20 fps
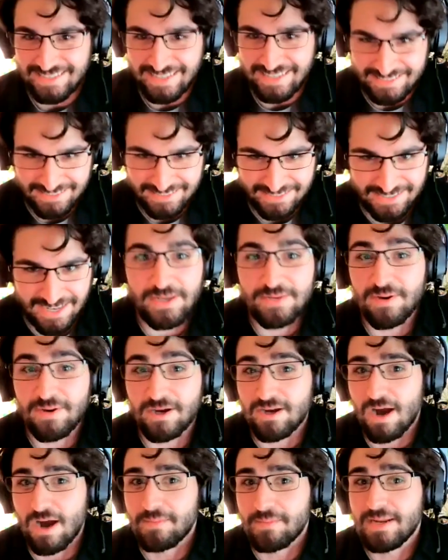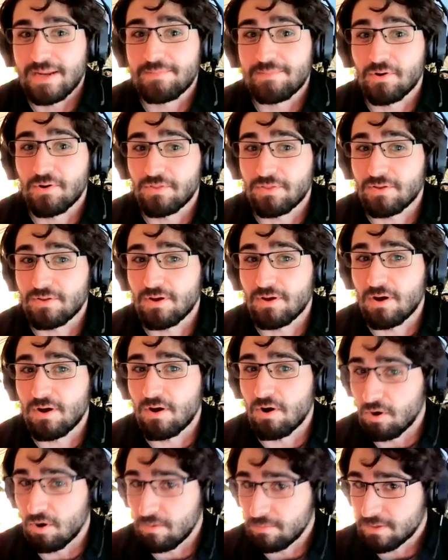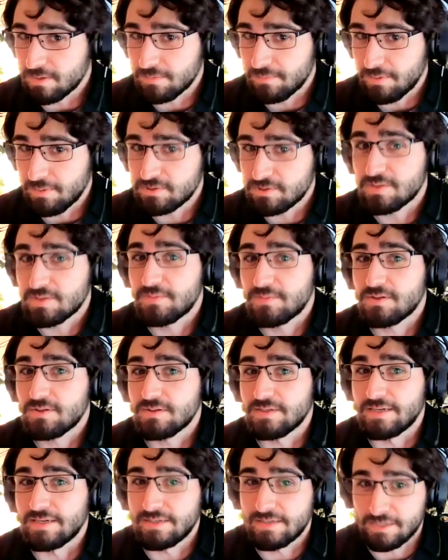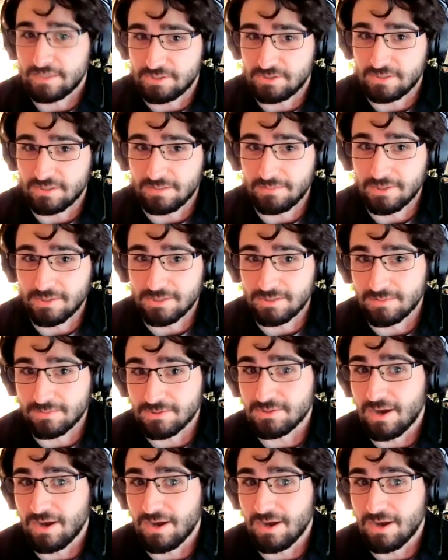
it does. We accommodate both home compostable and industrial compostable.